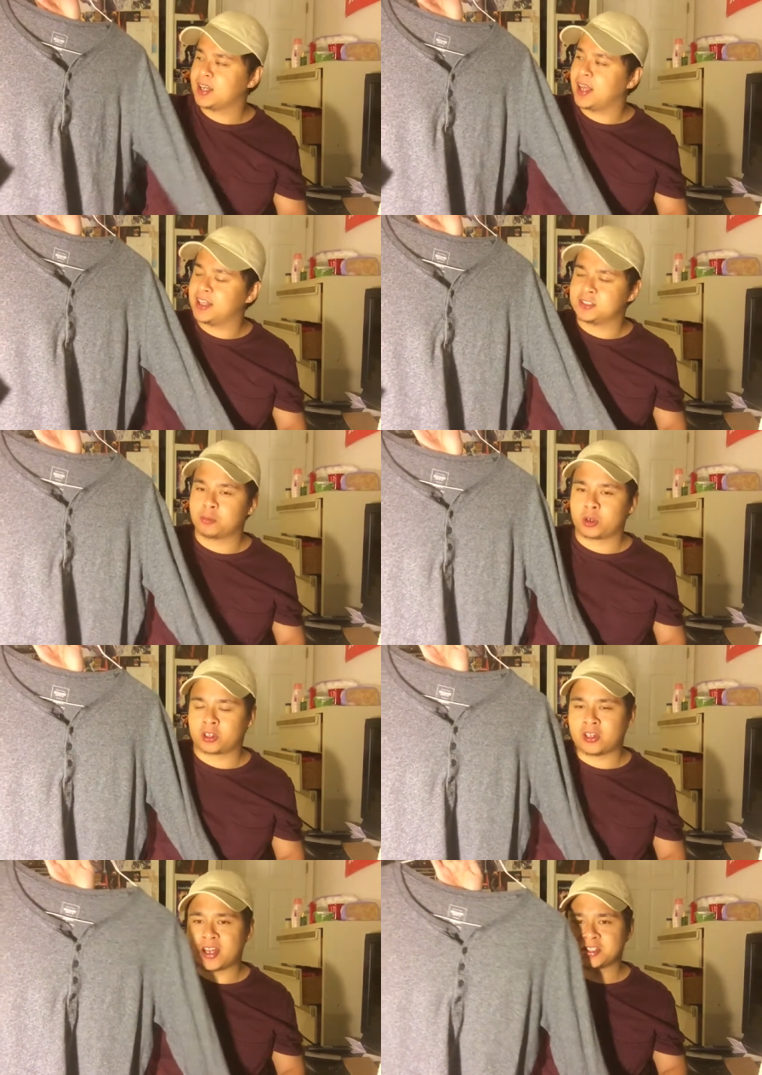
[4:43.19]
Adds a more
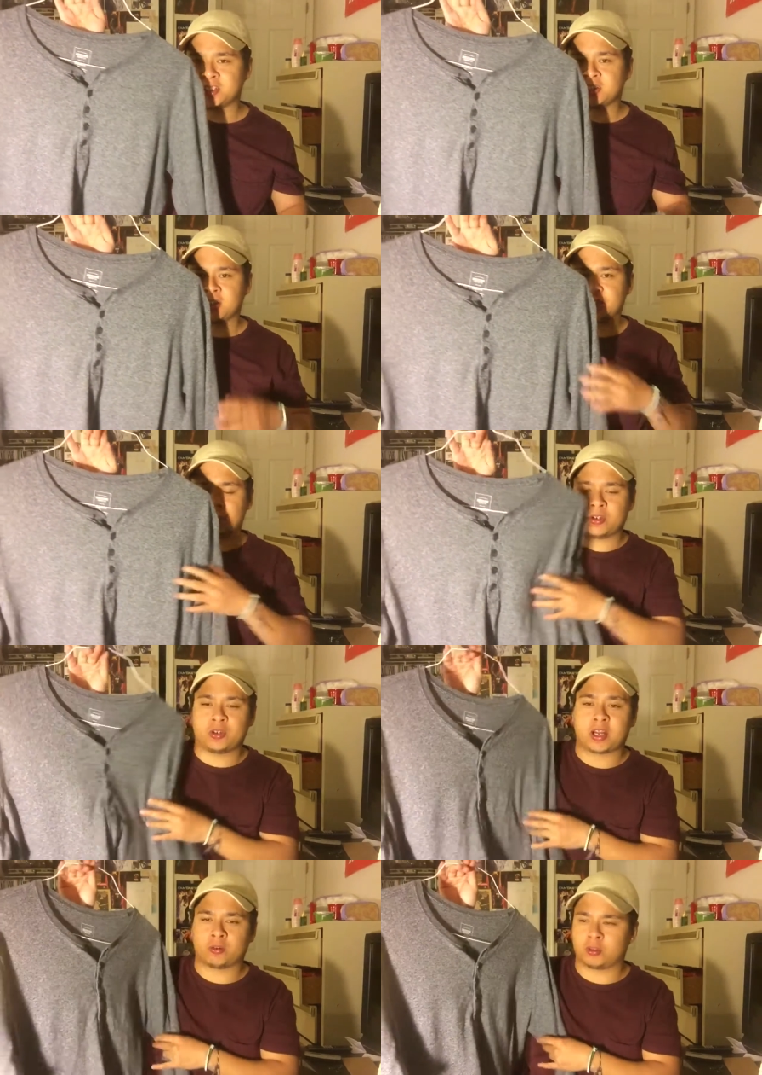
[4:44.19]
classy touch when you
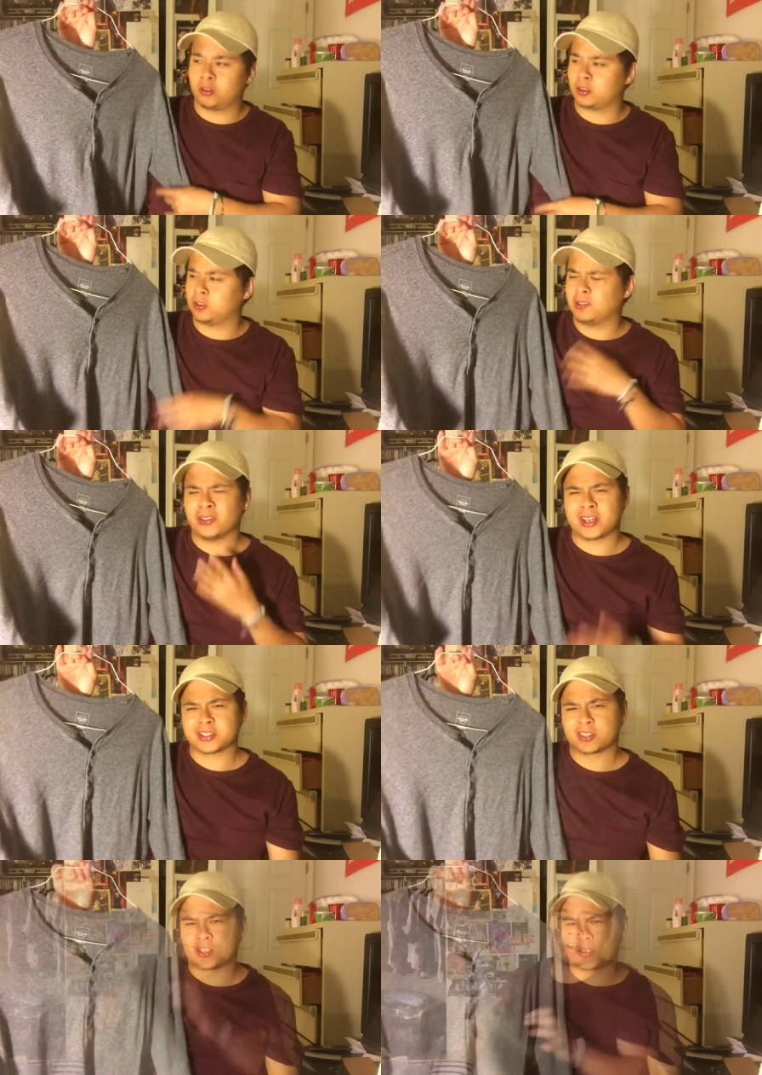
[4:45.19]
kind of want to look a little
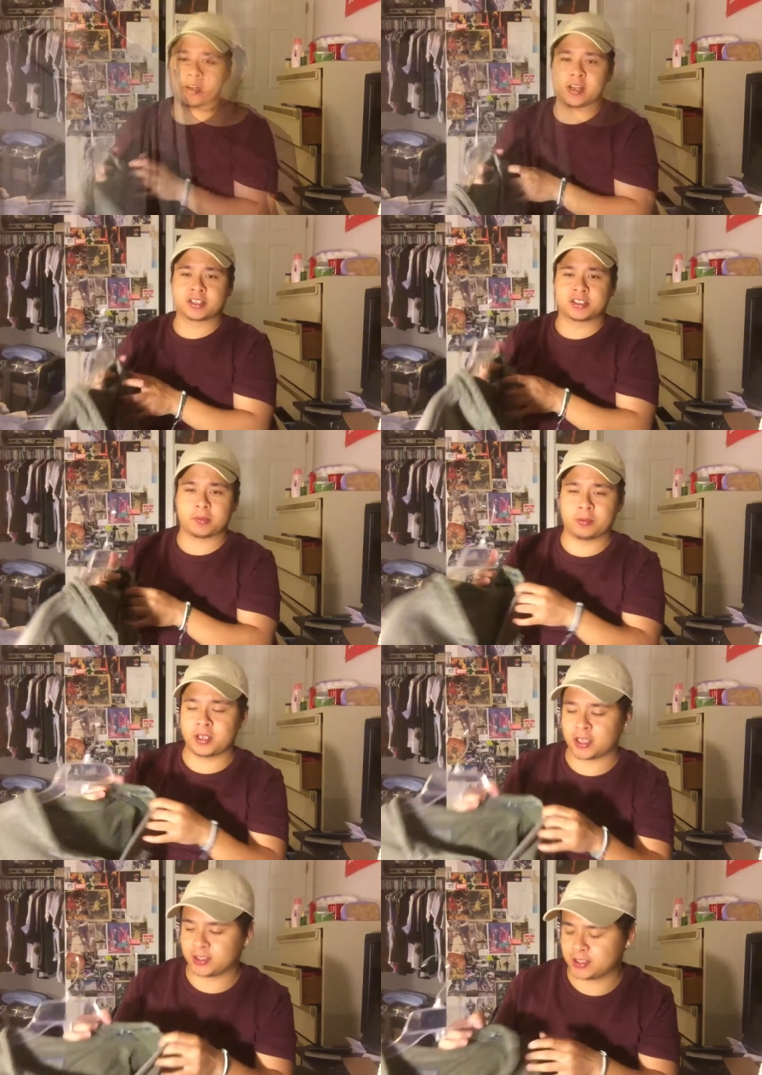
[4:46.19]
nicer. All right, next up, we
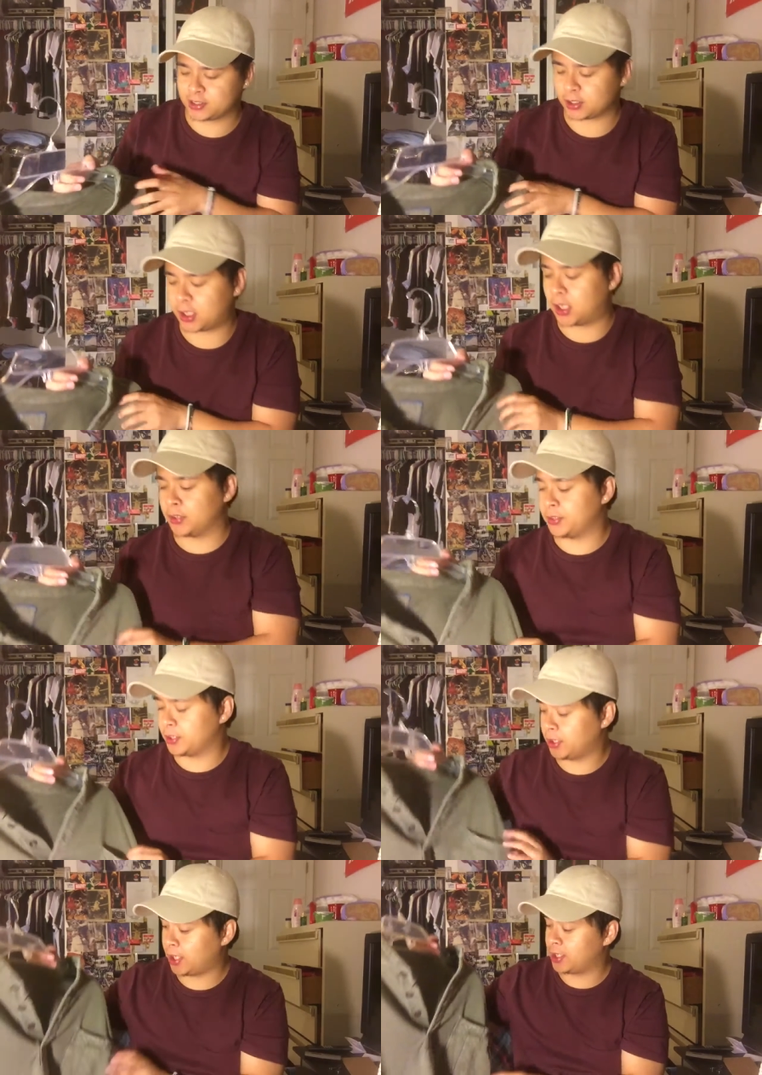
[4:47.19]
got this
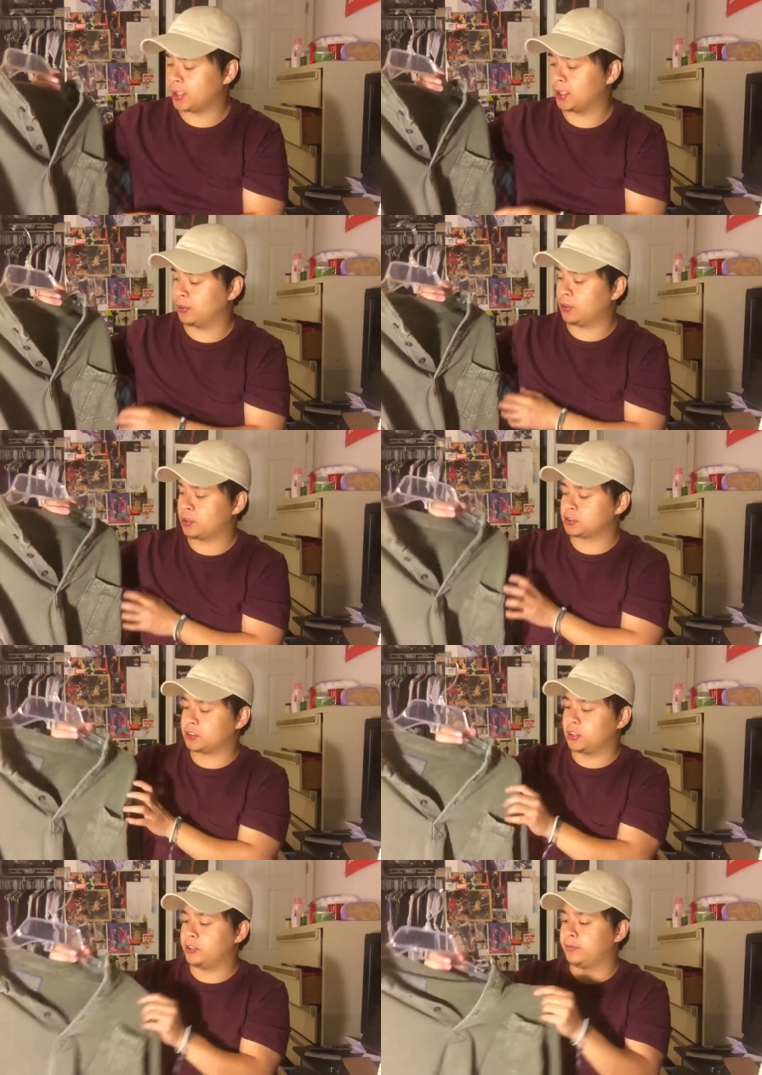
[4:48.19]
other like uh, long
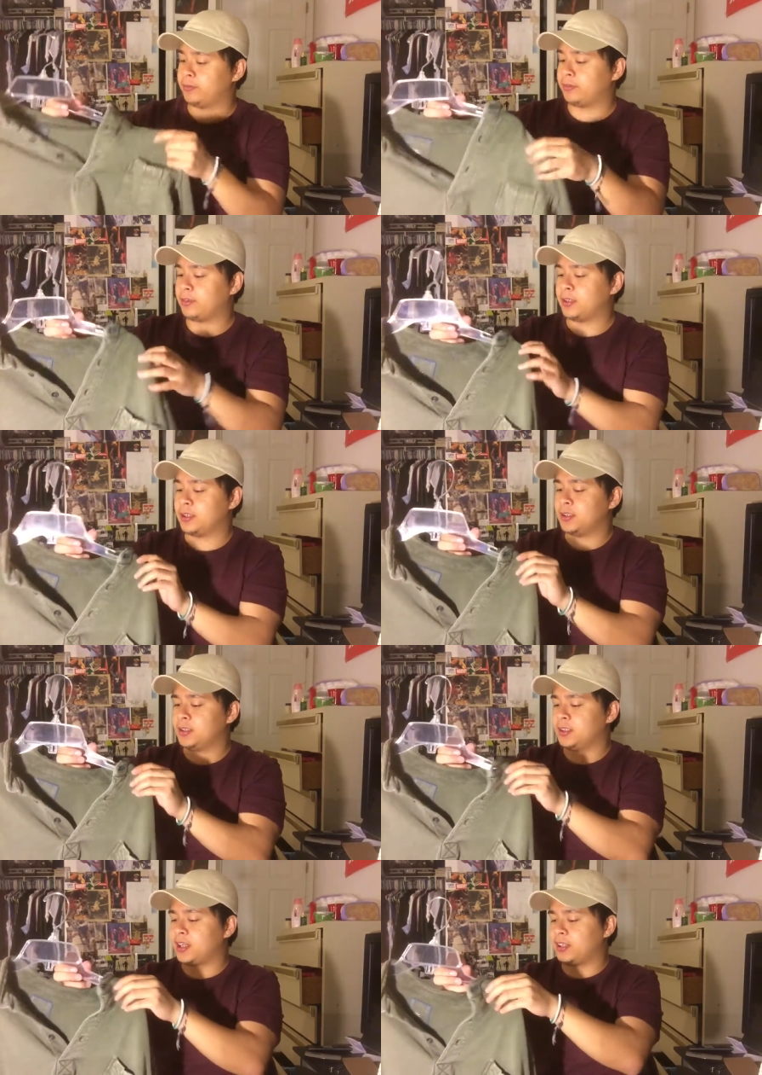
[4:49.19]
sleeve
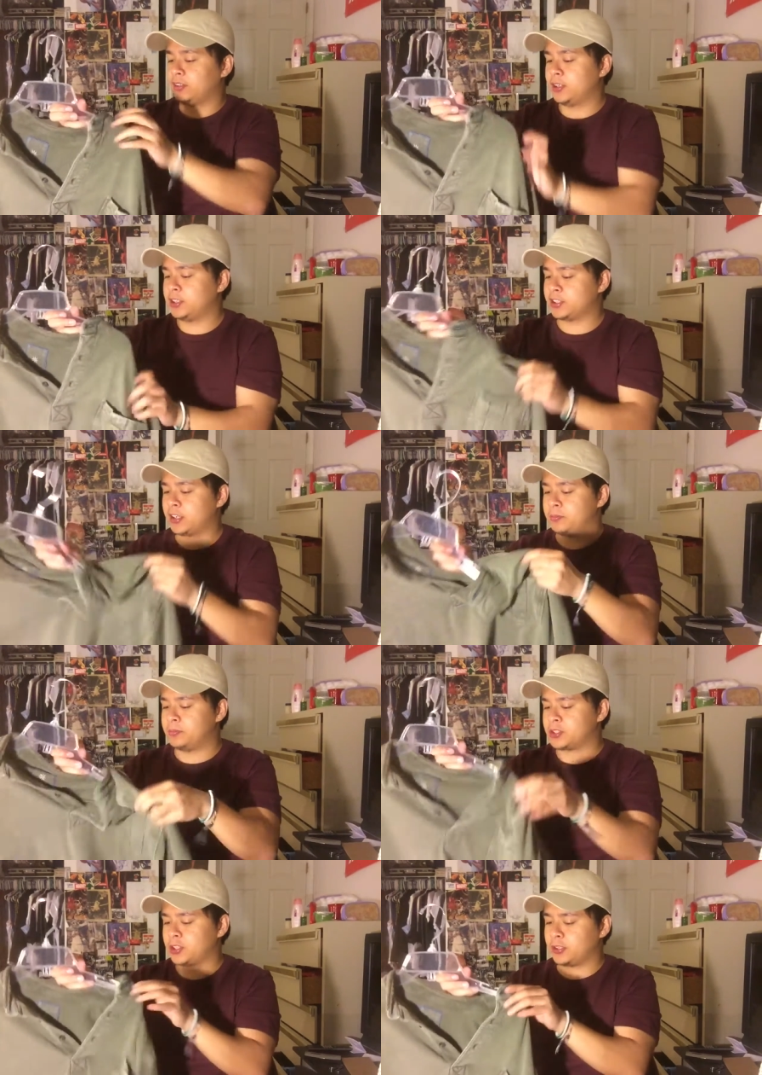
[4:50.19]
Henley type
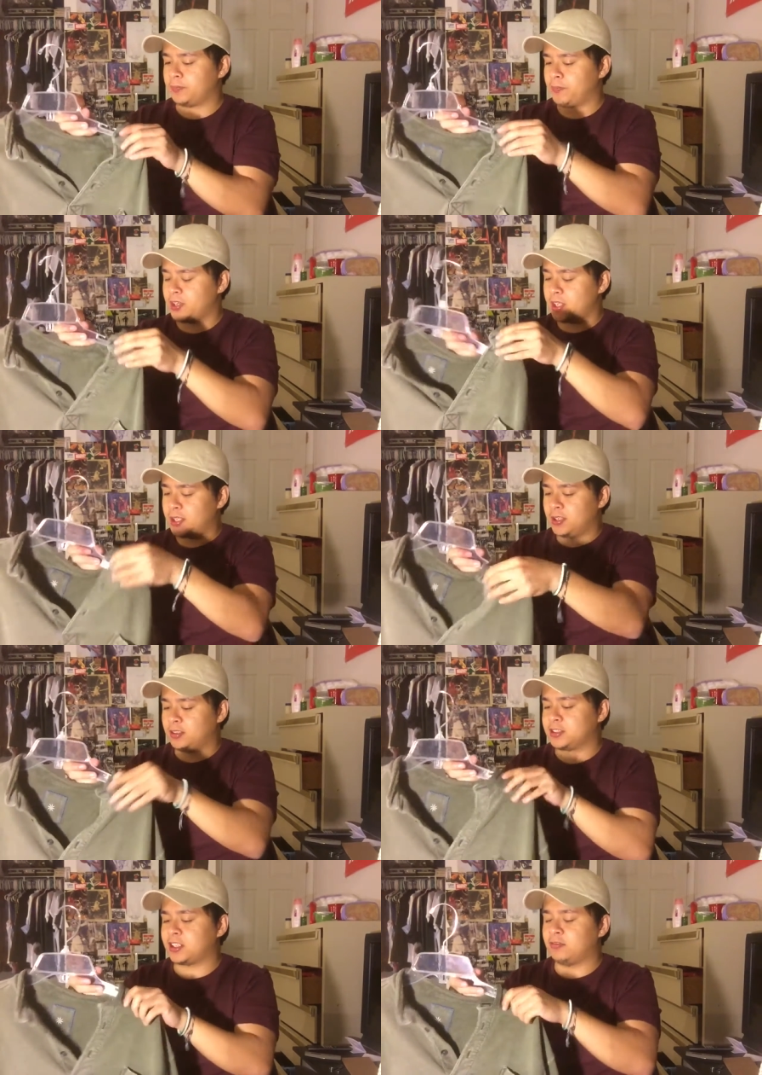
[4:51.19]
shirt.
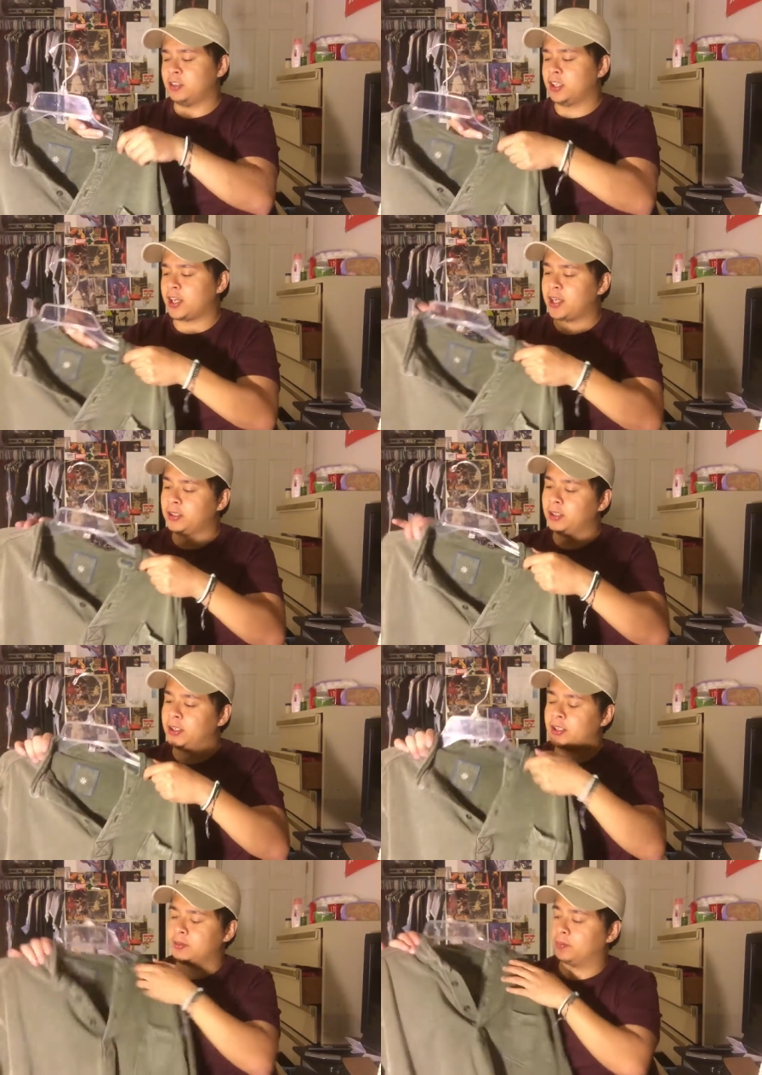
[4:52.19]
It's not really a
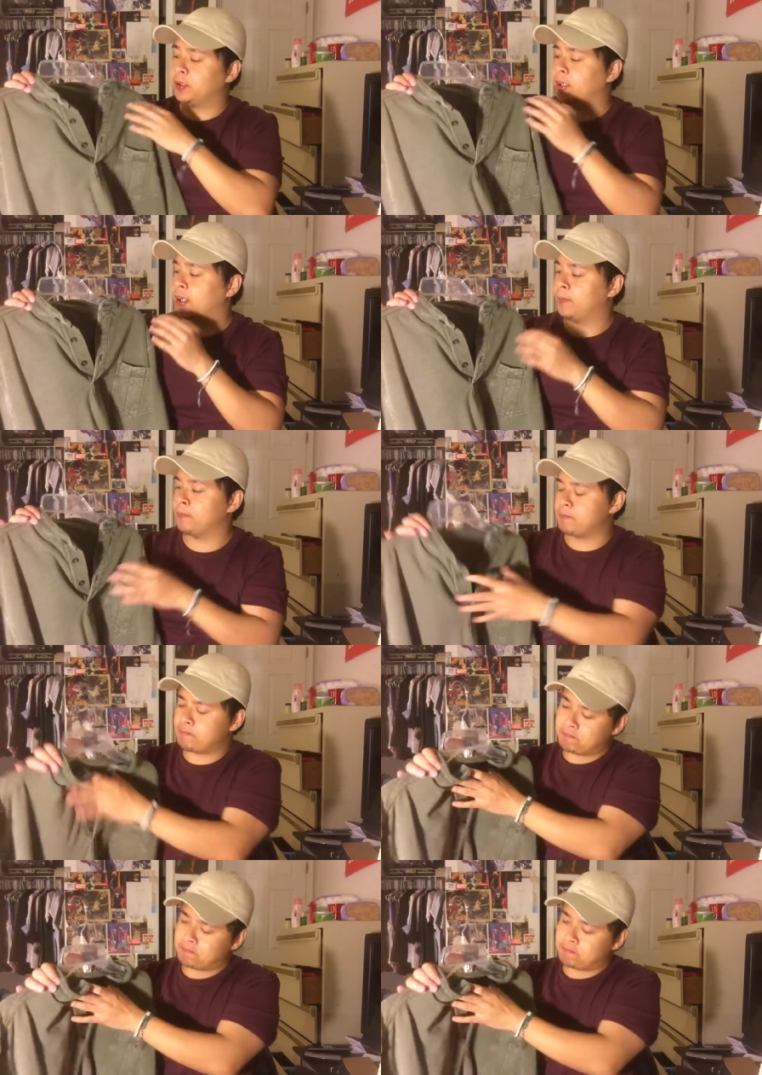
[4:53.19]
Henley, but um,